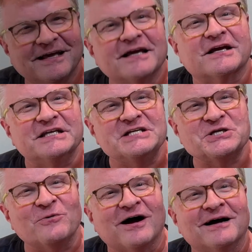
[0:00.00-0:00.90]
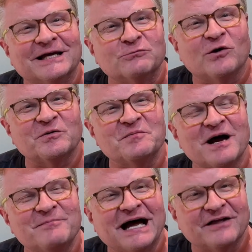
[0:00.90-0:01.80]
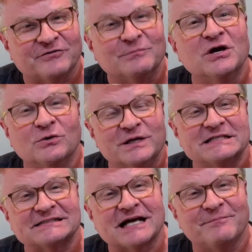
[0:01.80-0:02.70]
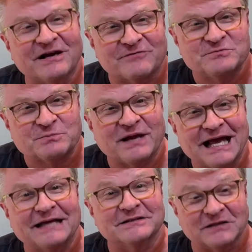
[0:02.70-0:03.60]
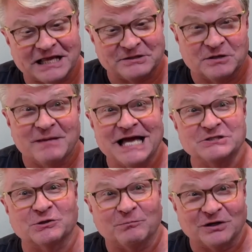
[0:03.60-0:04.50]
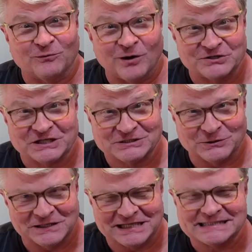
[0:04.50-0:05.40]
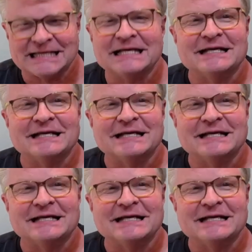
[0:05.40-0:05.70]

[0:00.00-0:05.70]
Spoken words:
Konnichiwa, and welcome to my bathroom. We just got back from Japan, the land of the magical butt washing toilets.